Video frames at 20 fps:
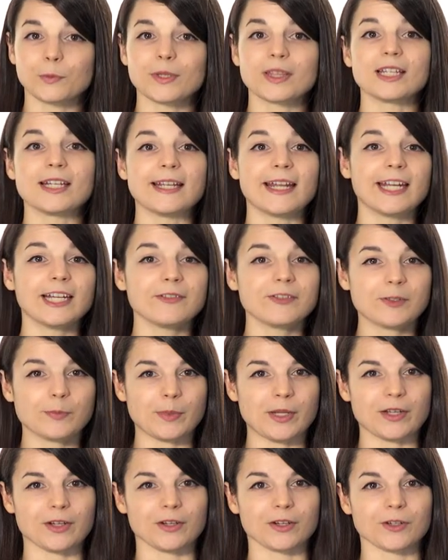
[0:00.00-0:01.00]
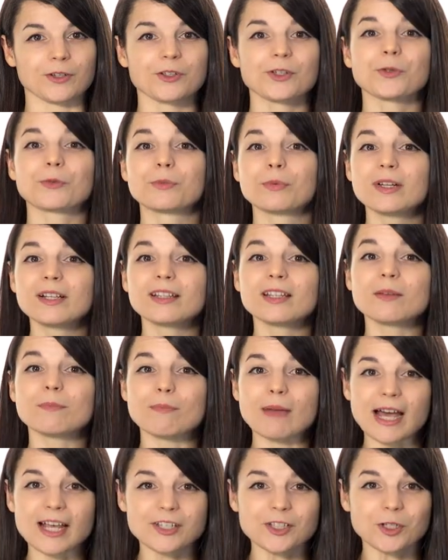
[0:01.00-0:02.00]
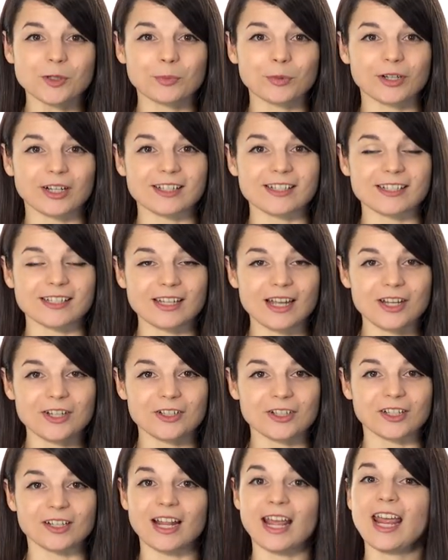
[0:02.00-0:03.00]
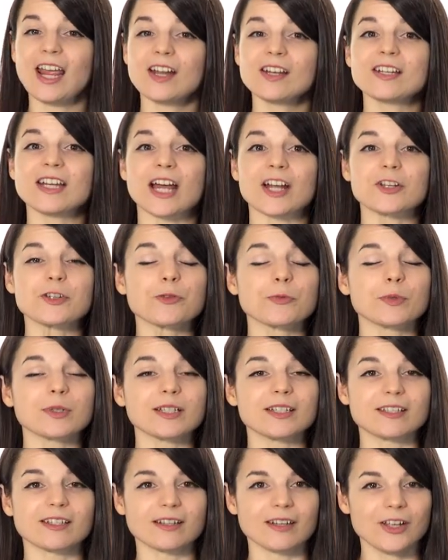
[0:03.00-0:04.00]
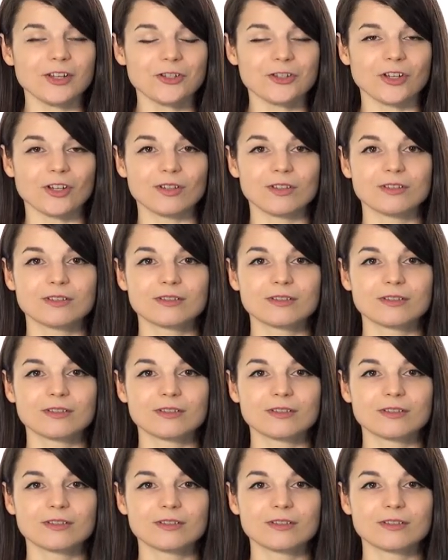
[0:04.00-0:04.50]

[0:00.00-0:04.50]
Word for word: with a native speaker to really master pronunciation and natural intonation.